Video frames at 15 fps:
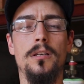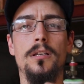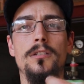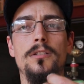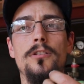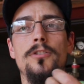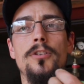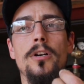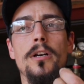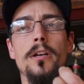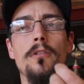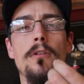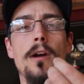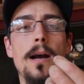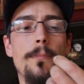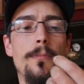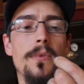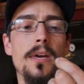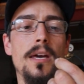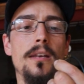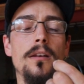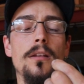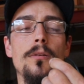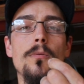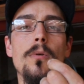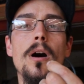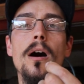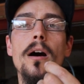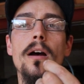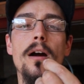is just try and grab the end of the
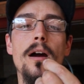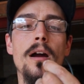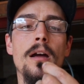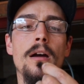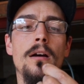wire.